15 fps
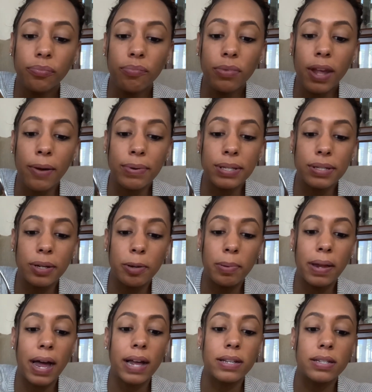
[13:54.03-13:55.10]
it was still a
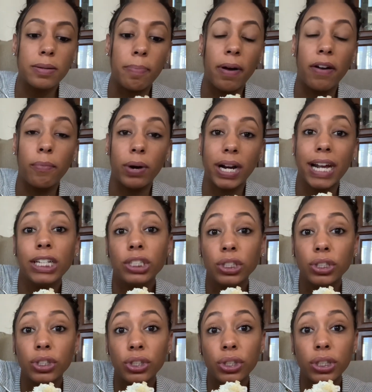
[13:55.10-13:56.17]
blast. But when I
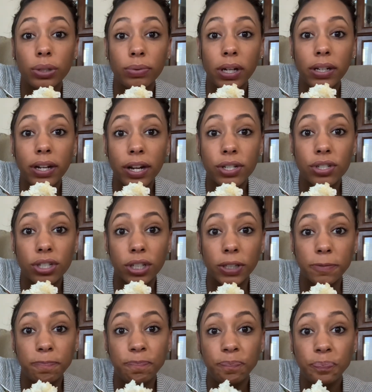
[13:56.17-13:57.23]
turn 31 next
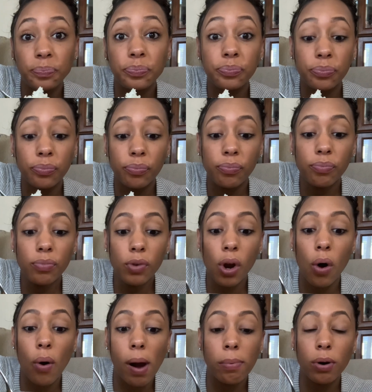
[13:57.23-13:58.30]
year,
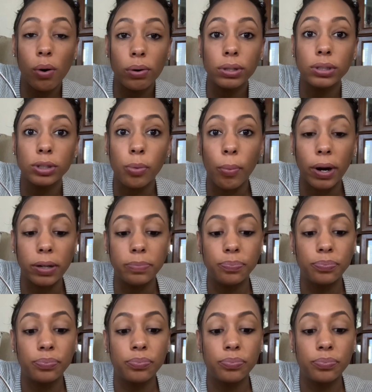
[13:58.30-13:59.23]
I'm going somewhere.